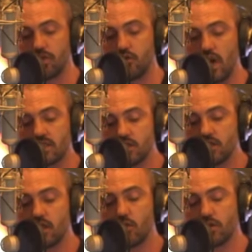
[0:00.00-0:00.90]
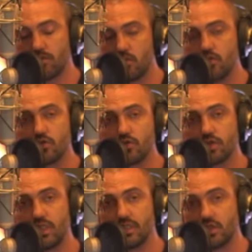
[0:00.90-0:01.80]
But if you actually look here, what the Bollingers